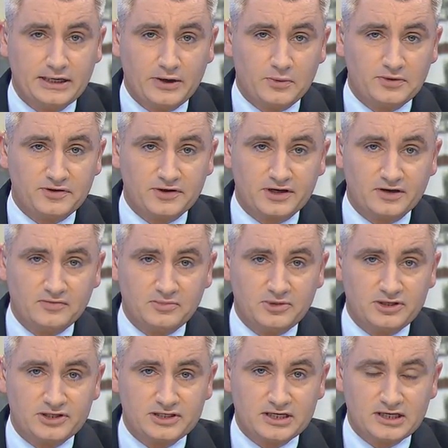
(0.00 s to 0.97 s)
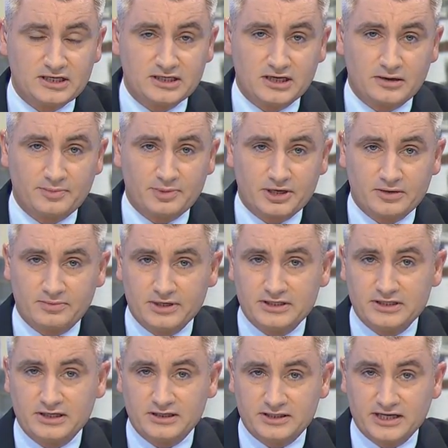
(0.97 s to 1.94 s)
with the government setting up a
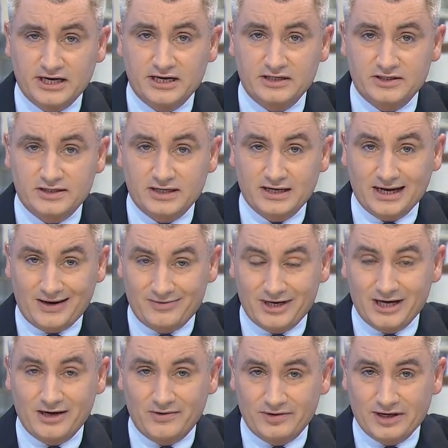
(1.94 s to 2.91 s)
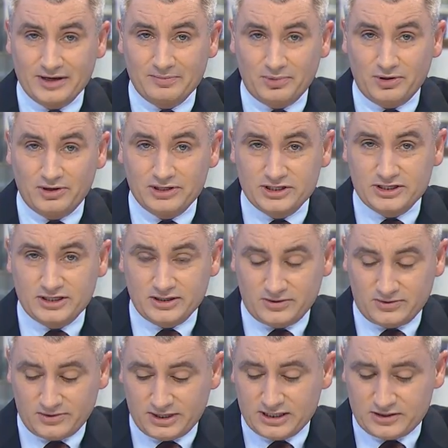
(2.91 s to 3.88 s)
committee tasked to carry out that policy
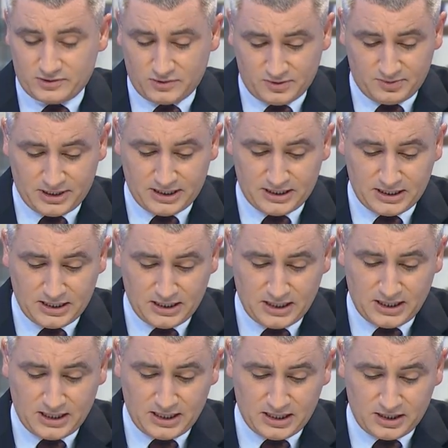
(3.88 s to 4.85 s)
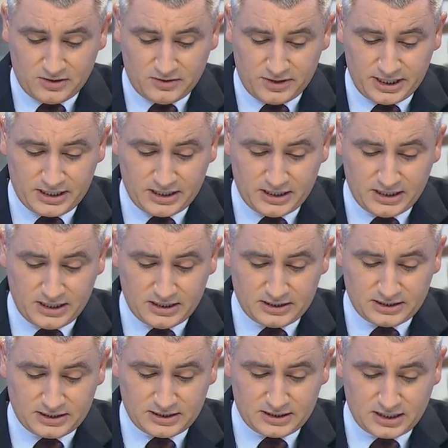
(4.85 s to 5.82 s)
goal. As we've been hearing,
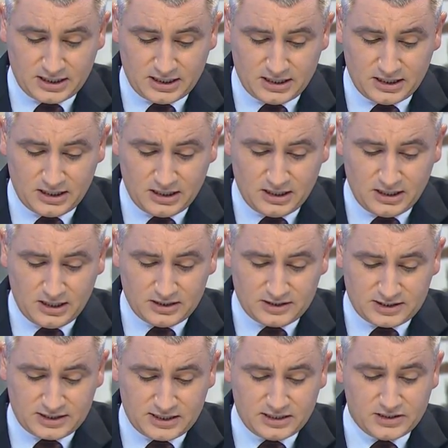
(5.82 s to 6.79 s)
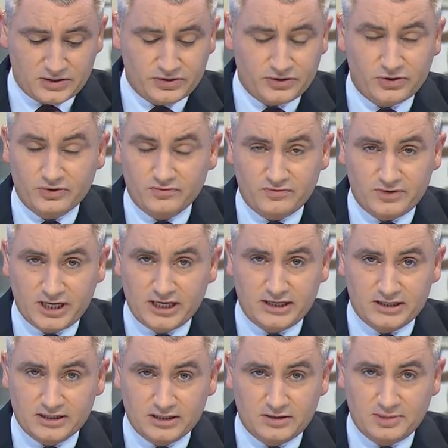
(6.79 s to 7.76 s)
it's still not really
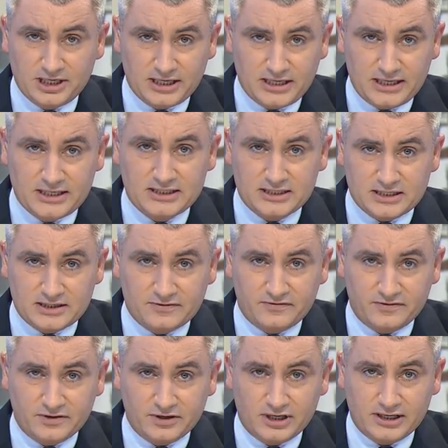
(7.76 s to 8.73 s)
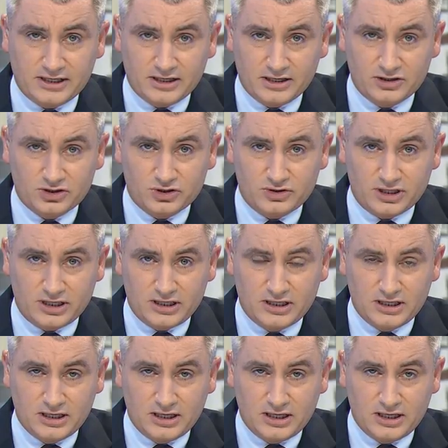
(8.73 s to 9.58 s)
going to be easy for a country